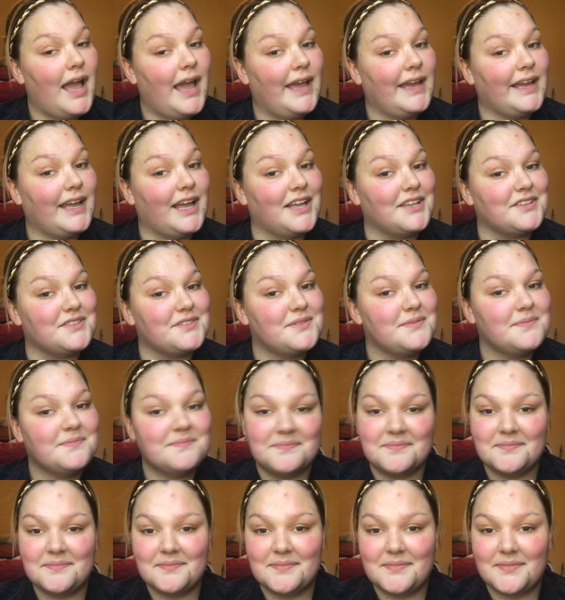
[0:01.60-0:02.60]
Hey guys,
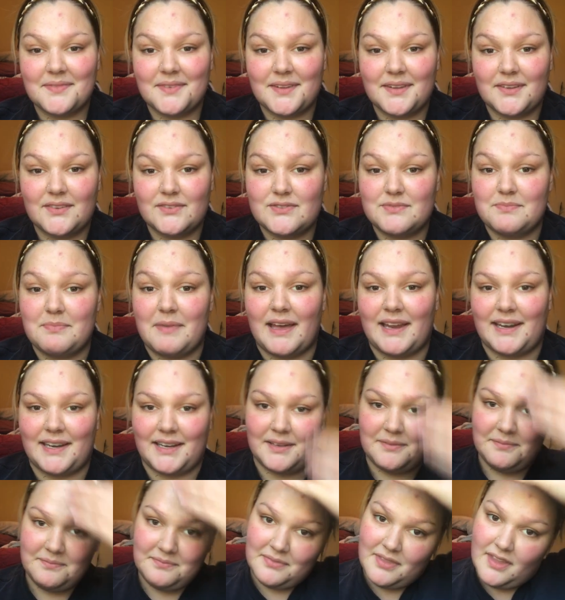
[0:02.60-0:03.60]
it's
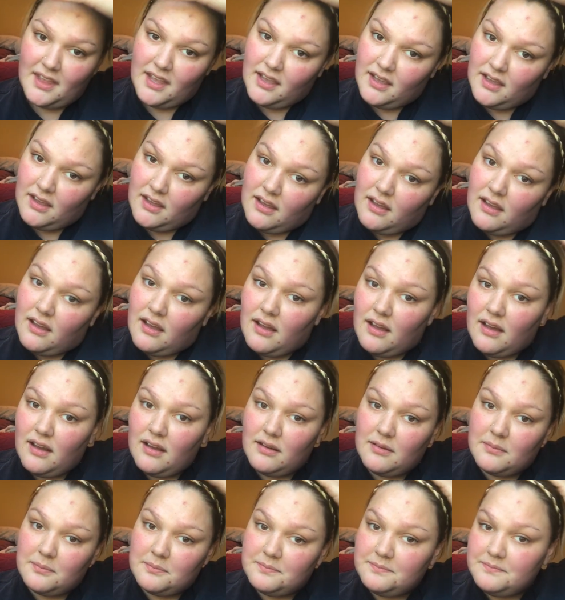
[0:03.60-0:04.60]
Maddie.
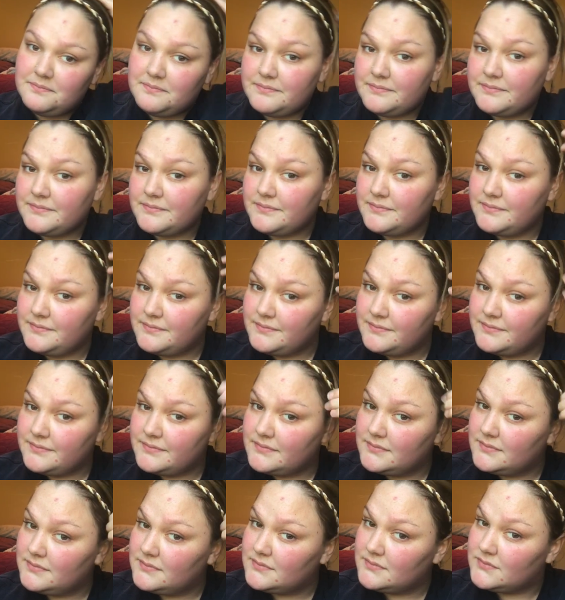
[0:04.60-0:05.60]
Y'all
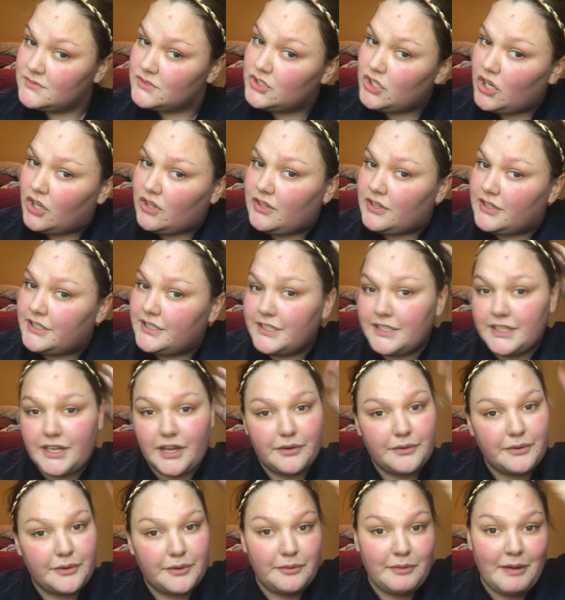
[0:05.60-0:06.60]
already
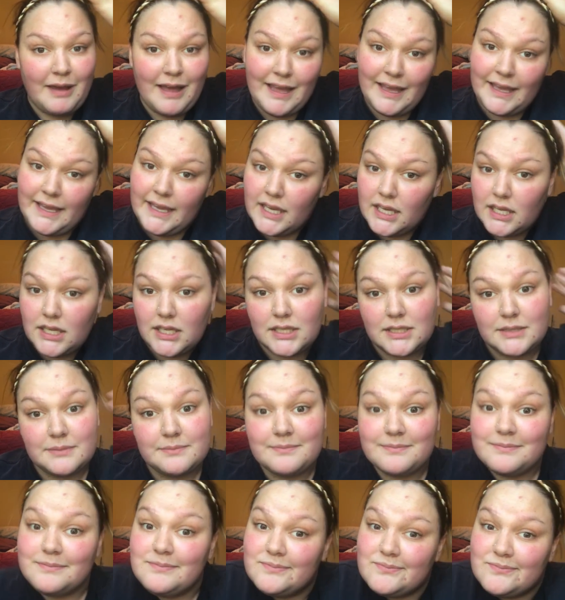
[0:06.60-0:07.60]
know who I
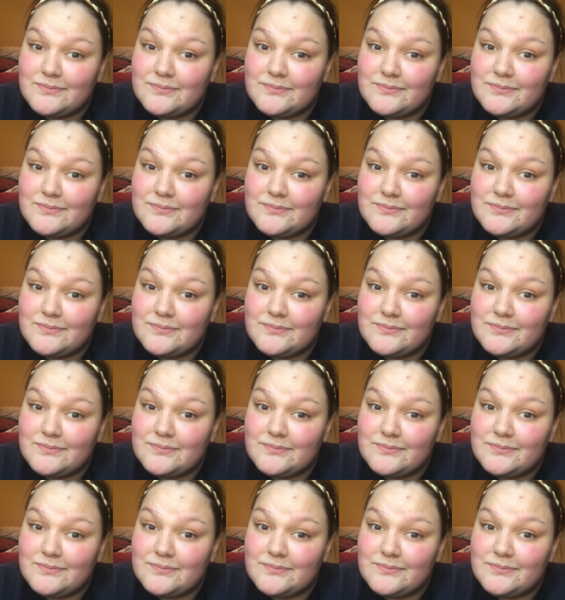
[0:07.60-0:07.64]
am.